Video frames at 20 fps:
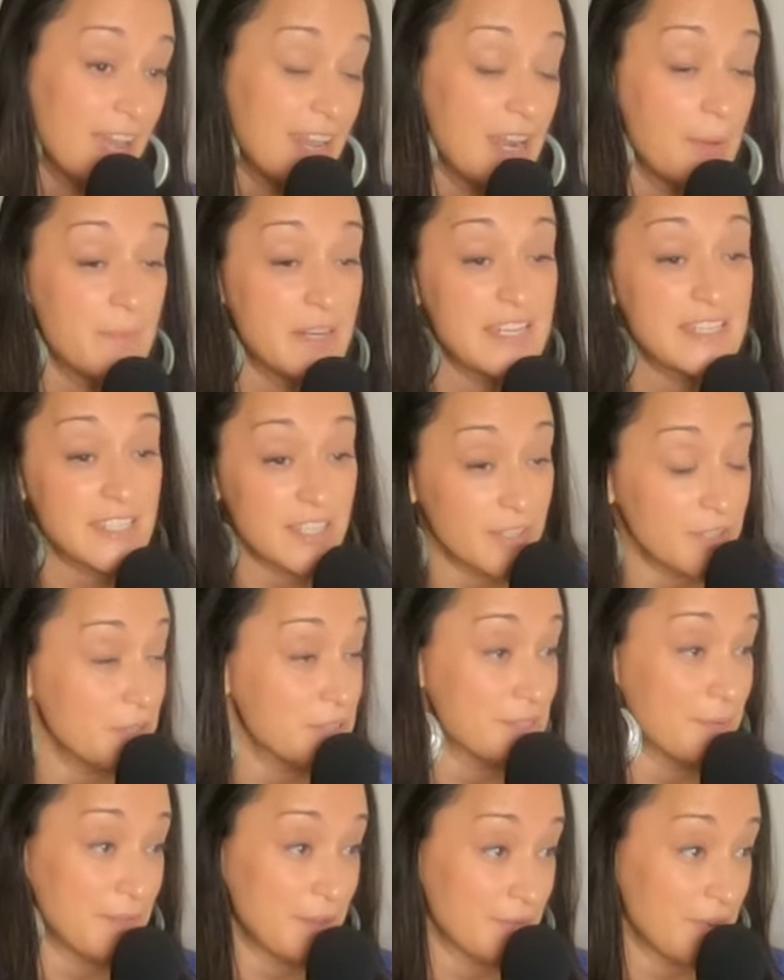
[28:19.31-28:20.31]
And I'm going to tell you
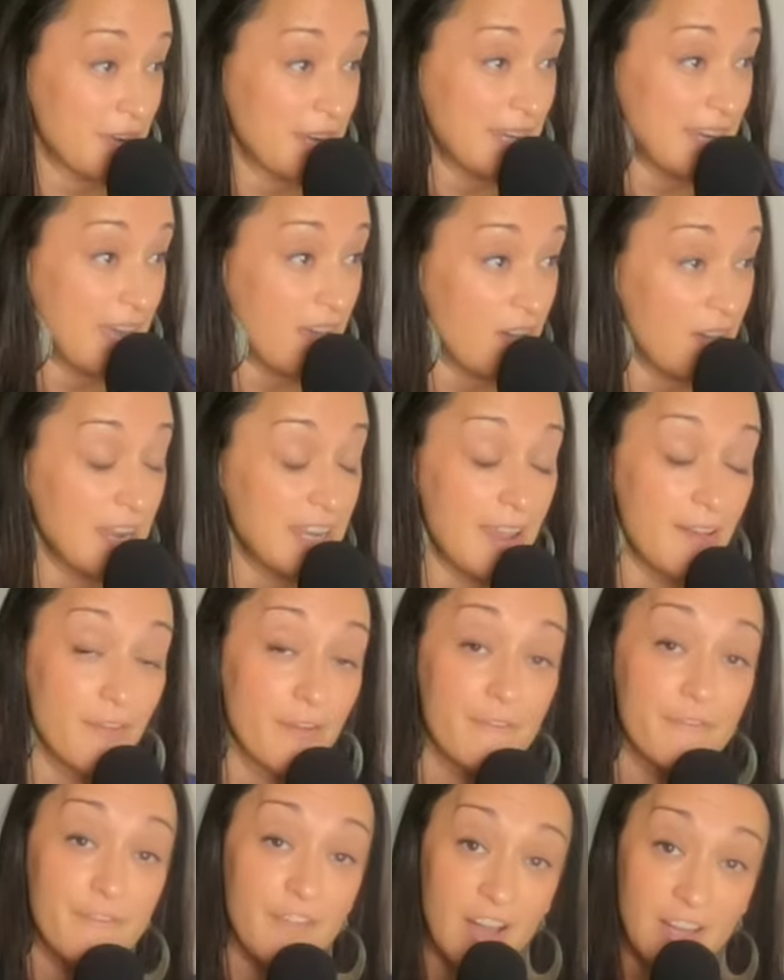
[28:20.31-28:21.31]
something right now. I never
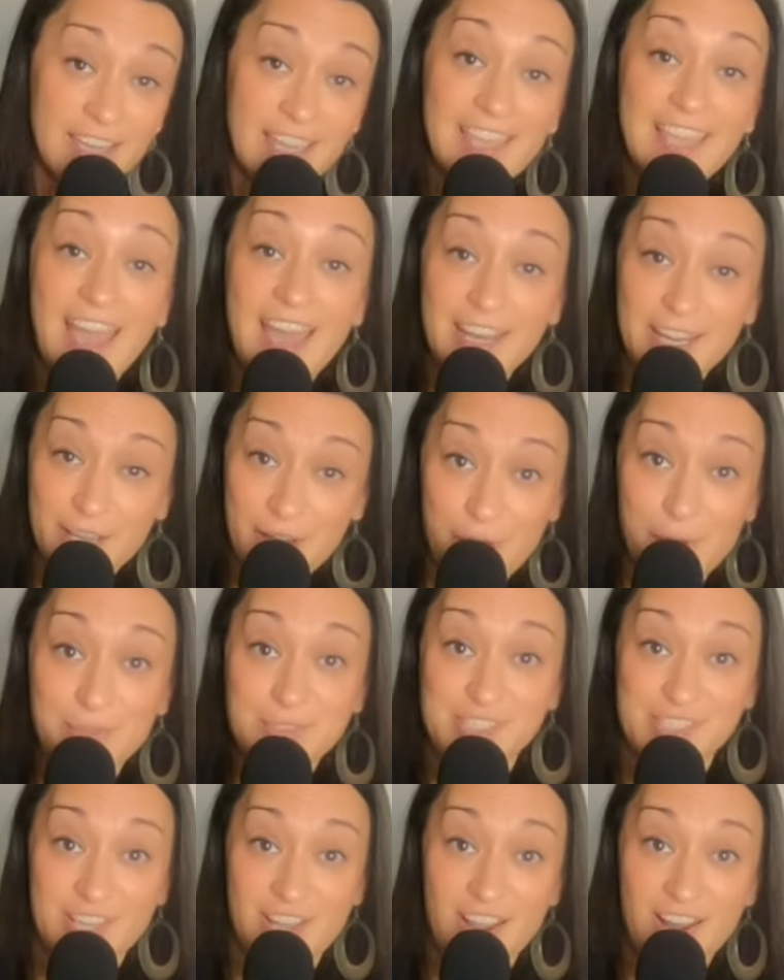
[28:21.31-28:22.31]
fucking had a co
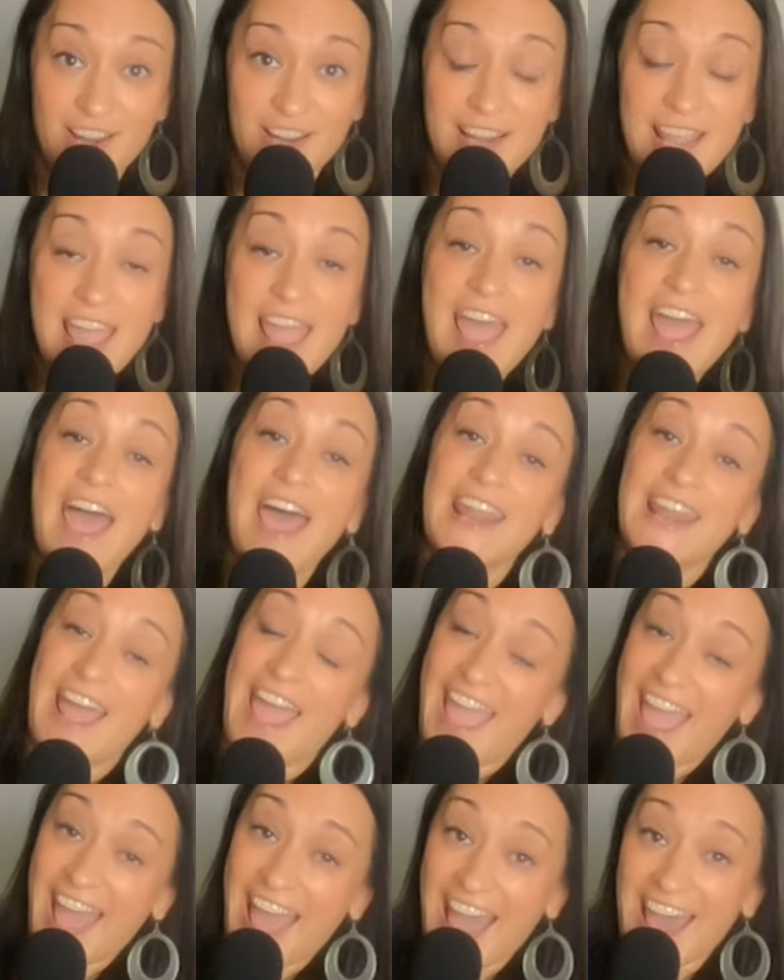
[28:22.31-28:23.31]
star and I
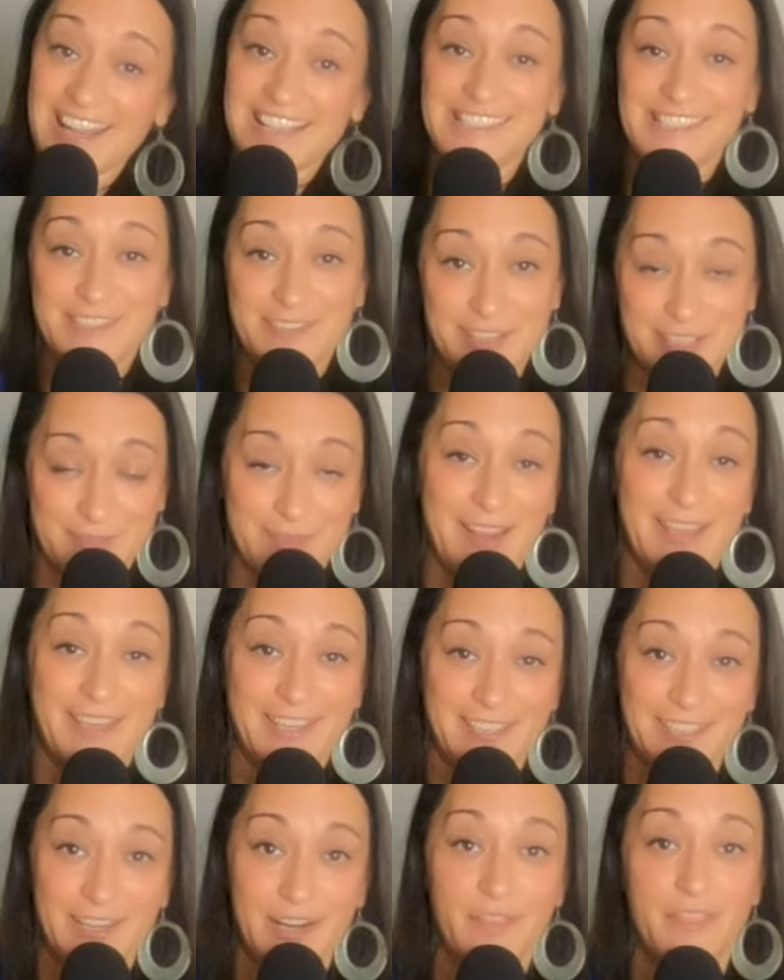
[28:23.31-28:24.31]
had a series
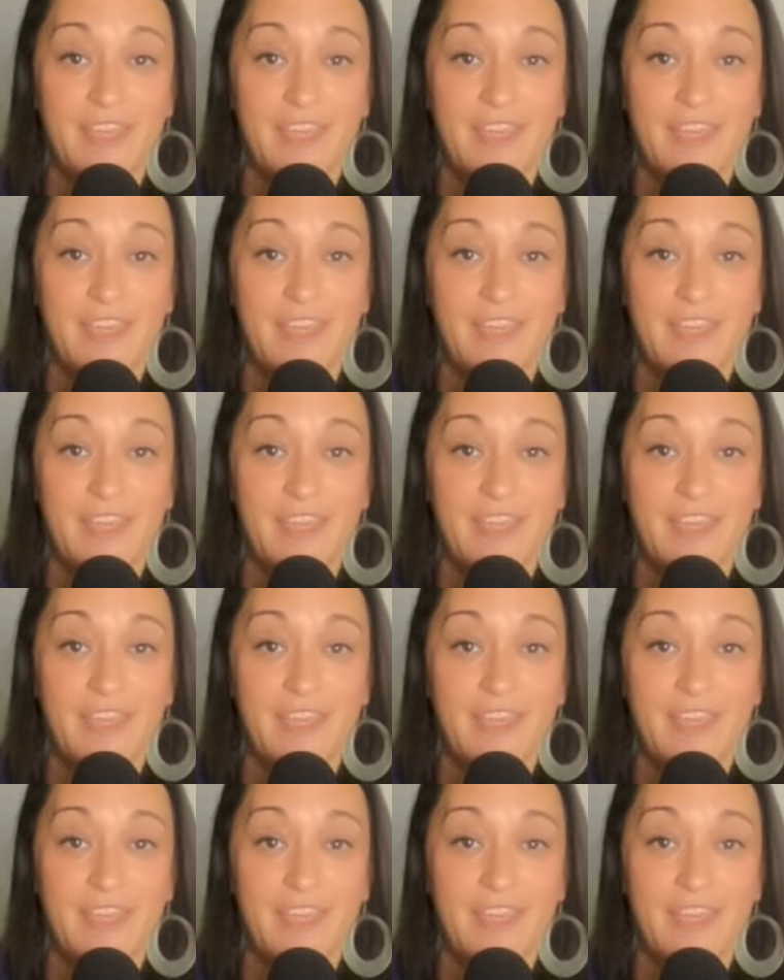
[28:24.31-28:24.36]
regular.